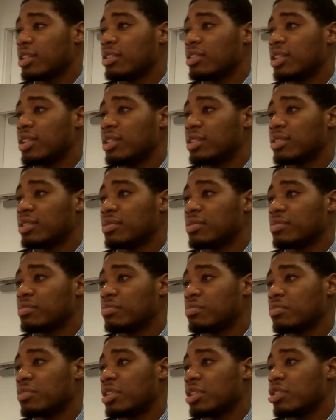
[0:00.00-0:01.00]
the season,
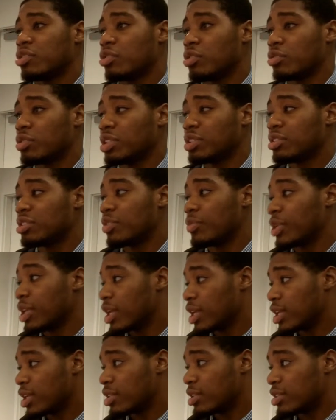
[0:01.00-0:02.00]
you know, this is the
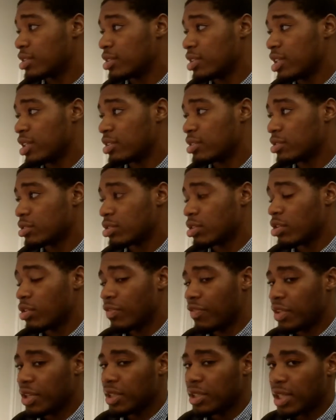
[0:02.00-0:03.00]
beginning of the season. So
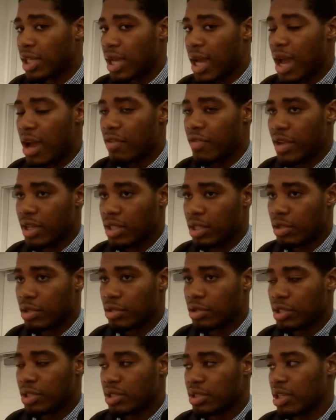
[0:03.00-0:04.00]
if anything, I'd rather
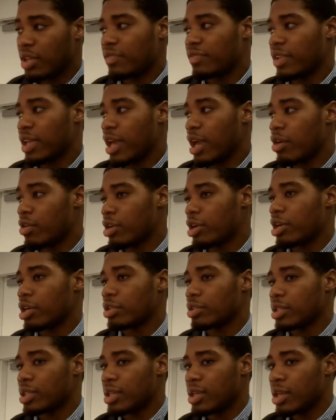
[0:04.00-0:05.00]
learn this stuff now
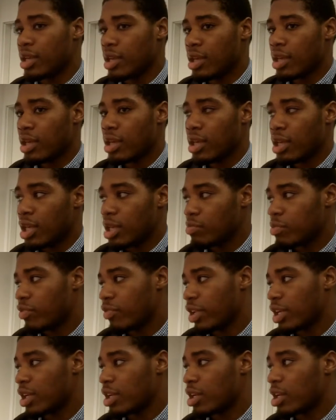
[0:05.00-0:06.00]
early and be
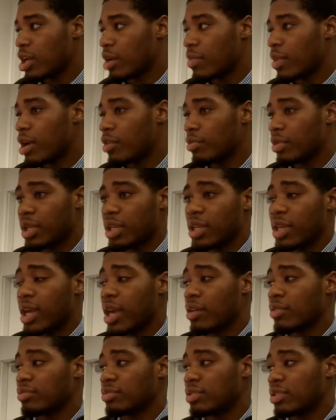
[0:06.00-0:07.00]
ready to come out when it
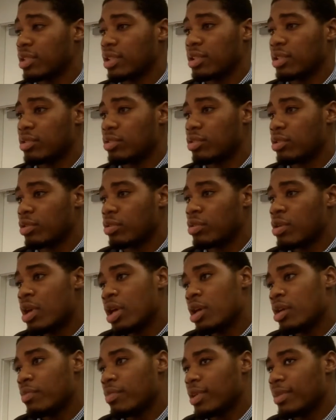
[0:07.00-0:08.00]
counts. And, you know,
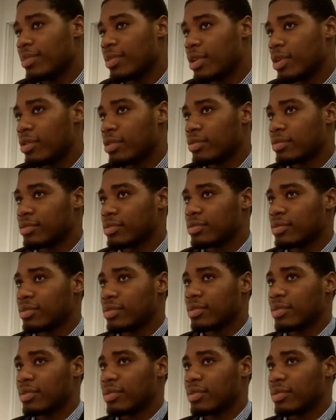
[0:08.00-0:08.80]
people don't,